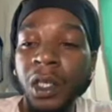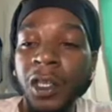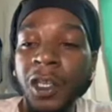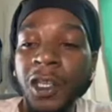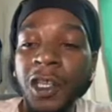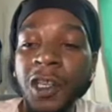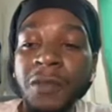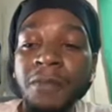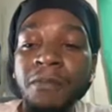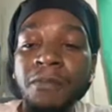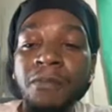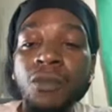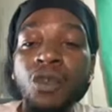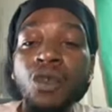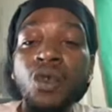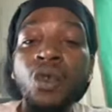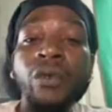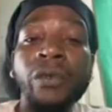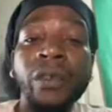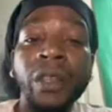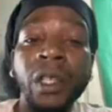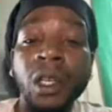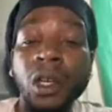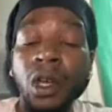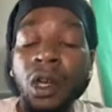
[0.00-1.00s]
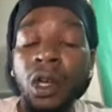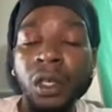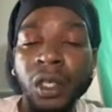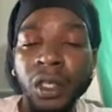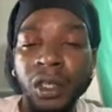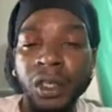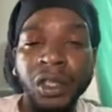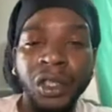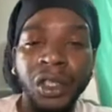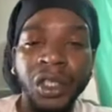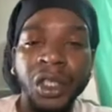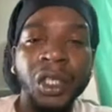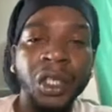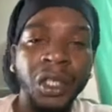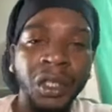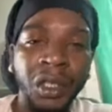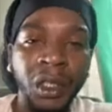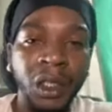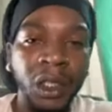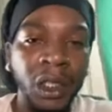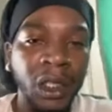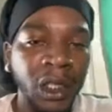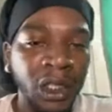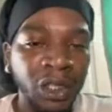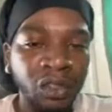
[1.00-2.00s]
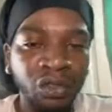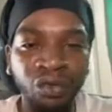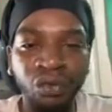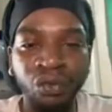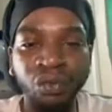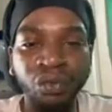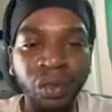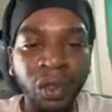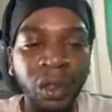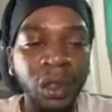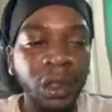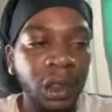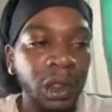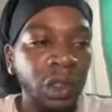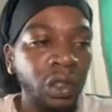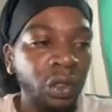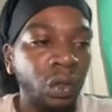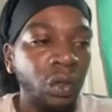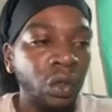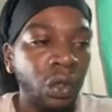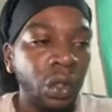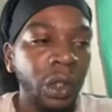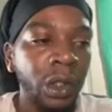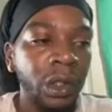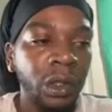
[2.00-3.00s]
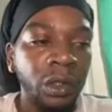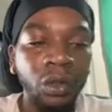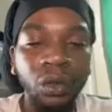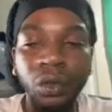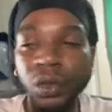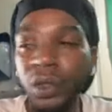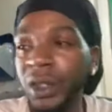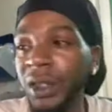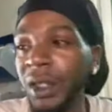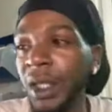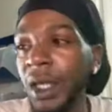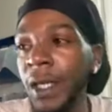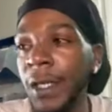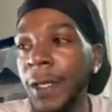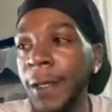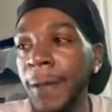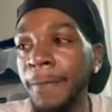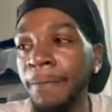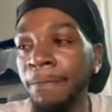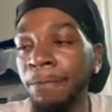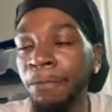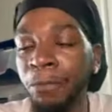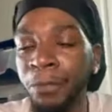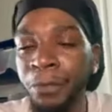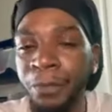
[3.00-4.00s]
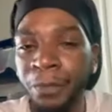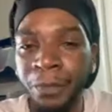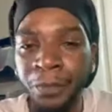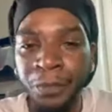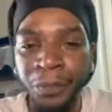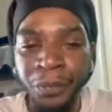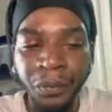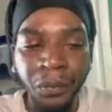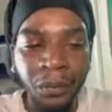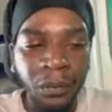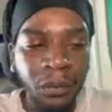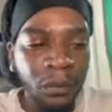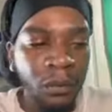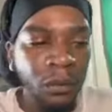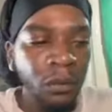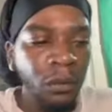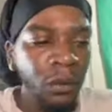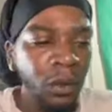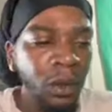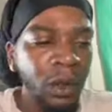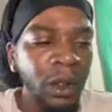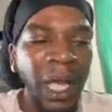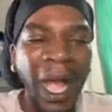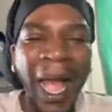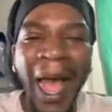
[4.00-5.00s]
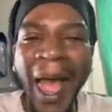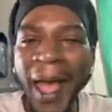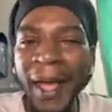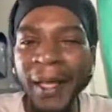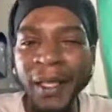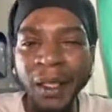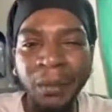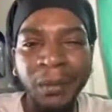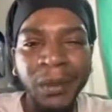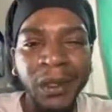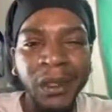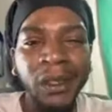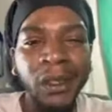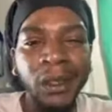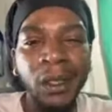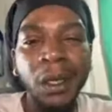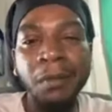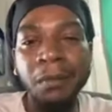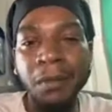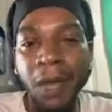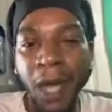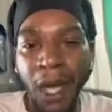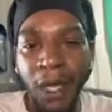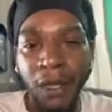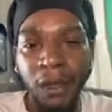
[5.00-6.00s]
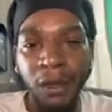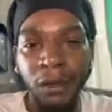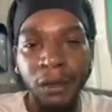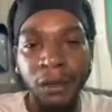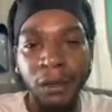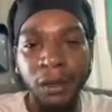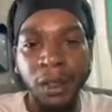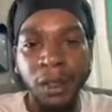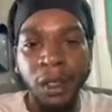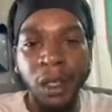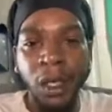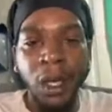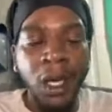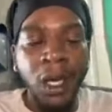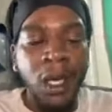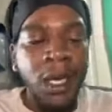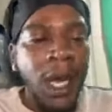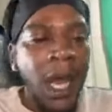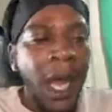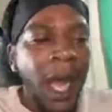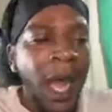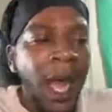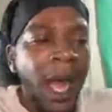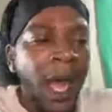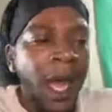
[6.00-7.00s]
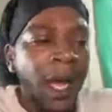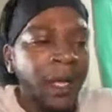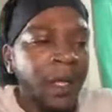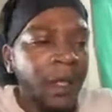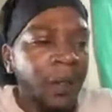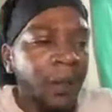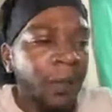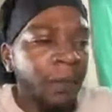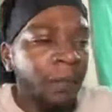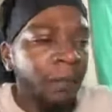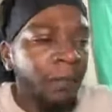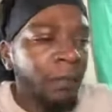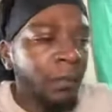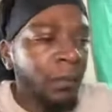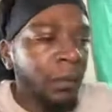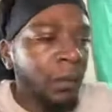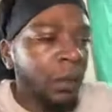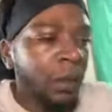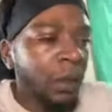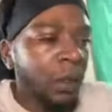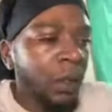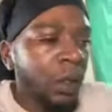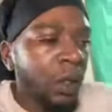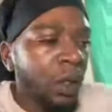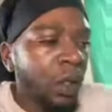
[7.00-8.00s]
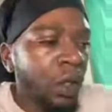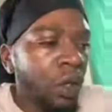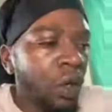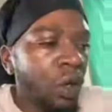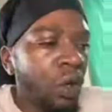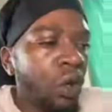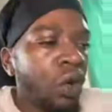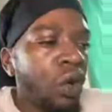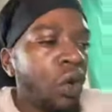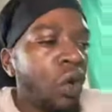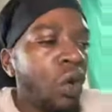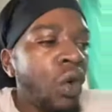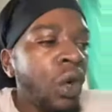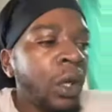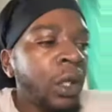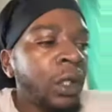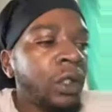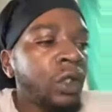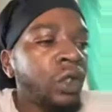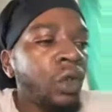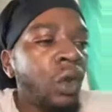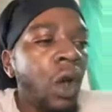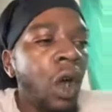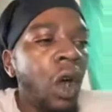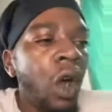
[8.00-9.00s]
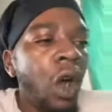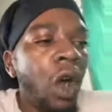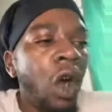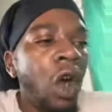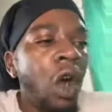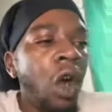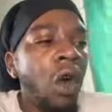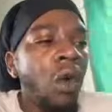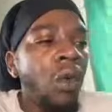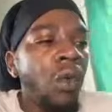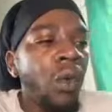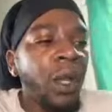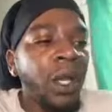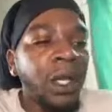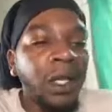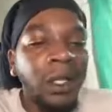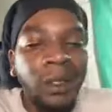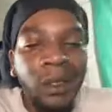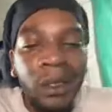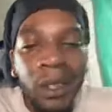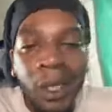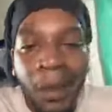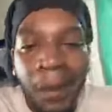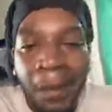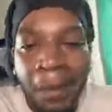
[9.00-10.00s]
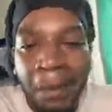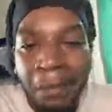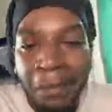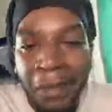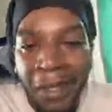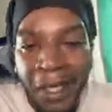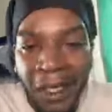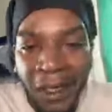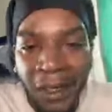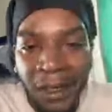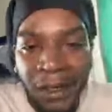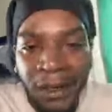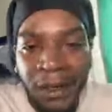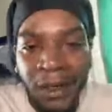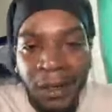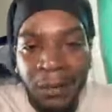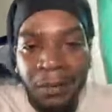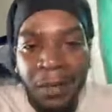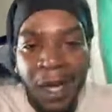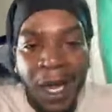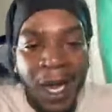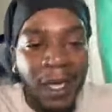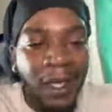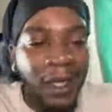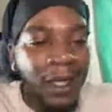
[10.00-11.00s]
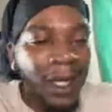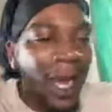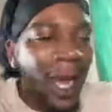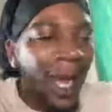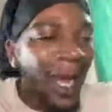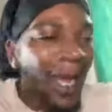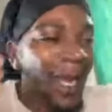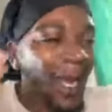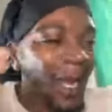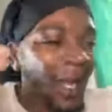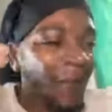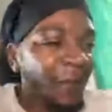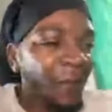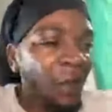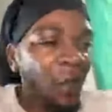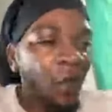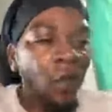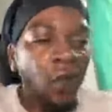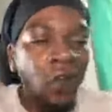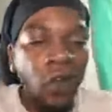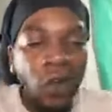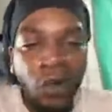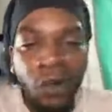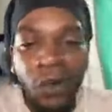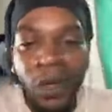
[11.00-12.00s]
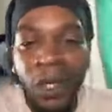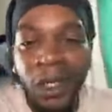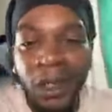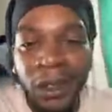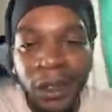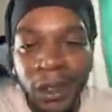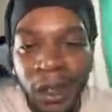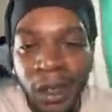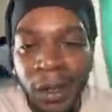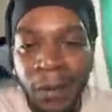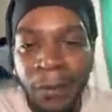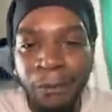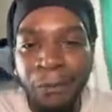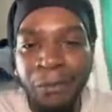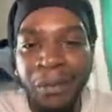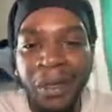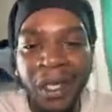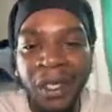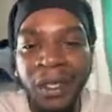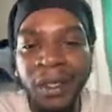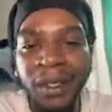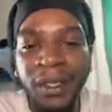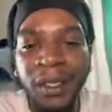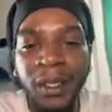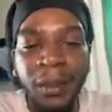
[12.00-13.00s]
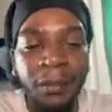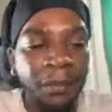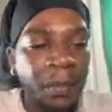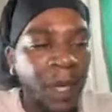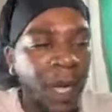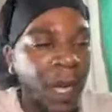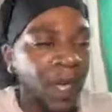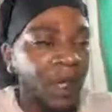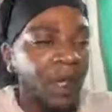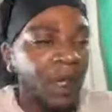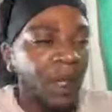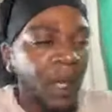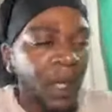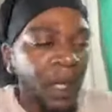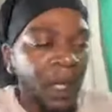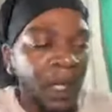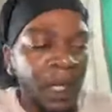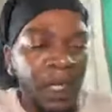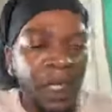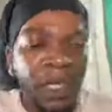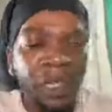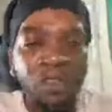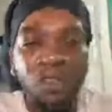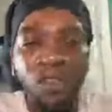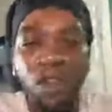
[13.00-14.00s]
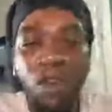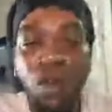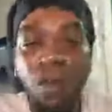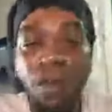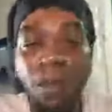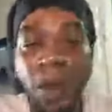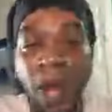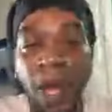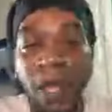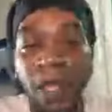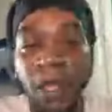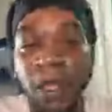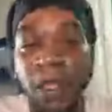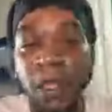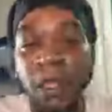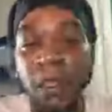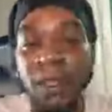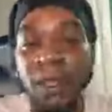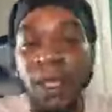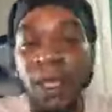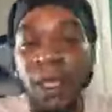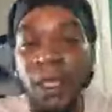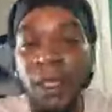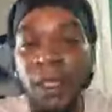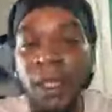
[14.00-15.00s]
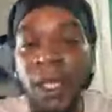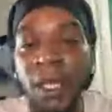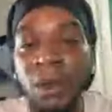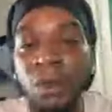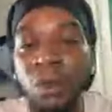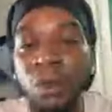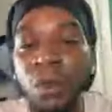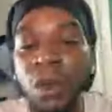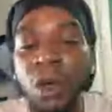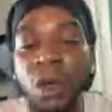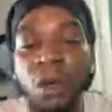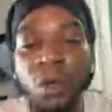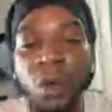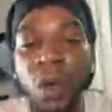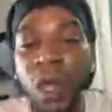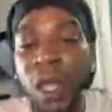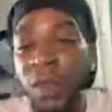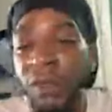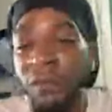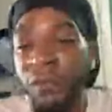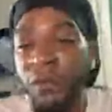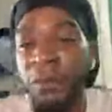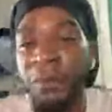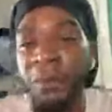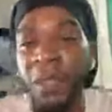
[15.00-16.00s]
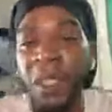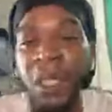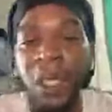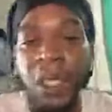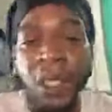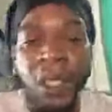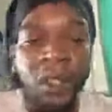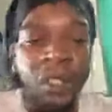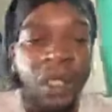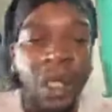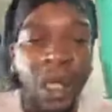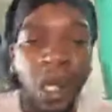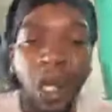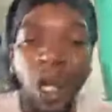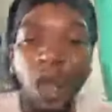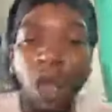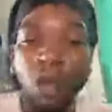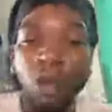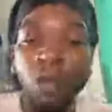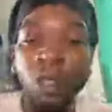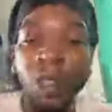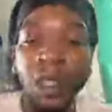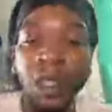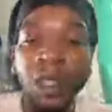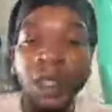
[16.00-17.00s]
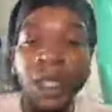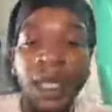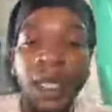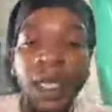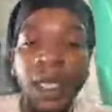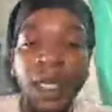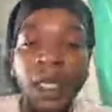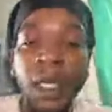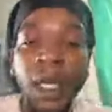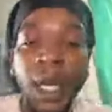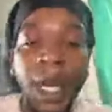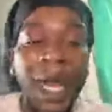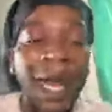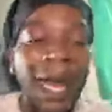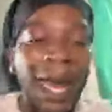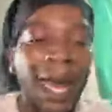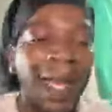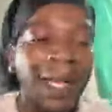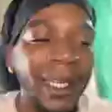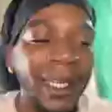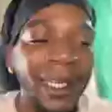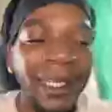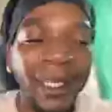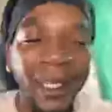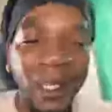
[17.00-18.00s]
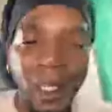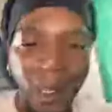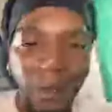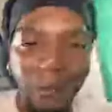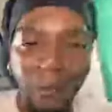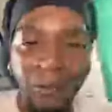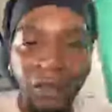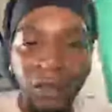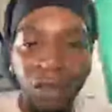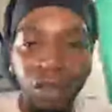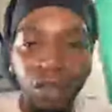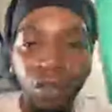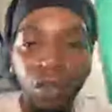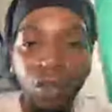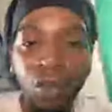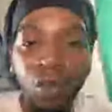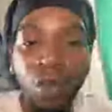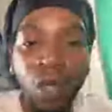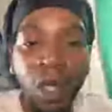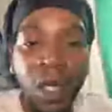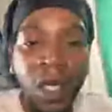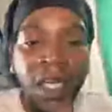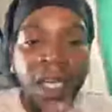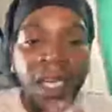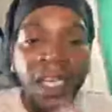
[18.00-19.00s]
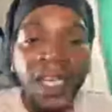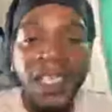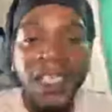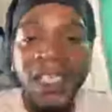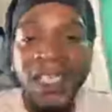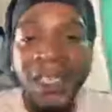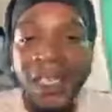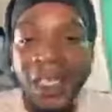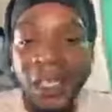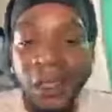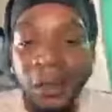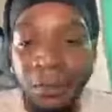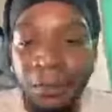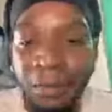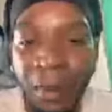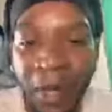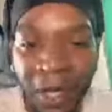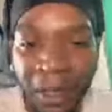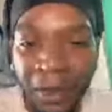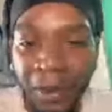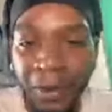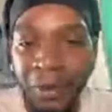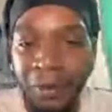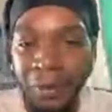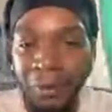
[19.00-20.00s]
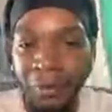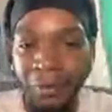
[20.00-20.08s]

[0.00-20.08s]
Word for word: and moving on a journey that is really going to say, I am somebody. I am going to always be somebody. I have always been somebody, and nobody can take that away from me. The only thing I could ever do is get better.